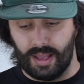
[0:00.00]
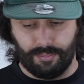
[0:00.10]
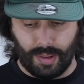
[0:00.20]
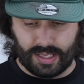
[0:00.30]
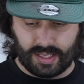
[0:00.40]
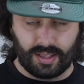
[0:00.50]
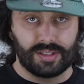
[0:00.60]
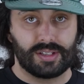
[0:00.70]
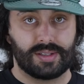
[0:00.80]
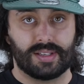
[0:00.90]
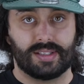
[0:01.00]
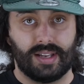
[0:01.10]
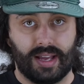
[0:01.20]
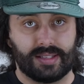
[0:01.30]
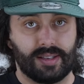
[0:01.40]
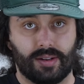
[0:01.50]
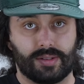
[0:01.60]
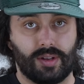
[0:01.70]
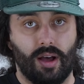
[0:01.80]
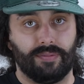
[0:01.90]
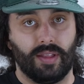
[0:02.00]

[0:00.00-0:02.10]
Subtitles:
basically just this nice little soft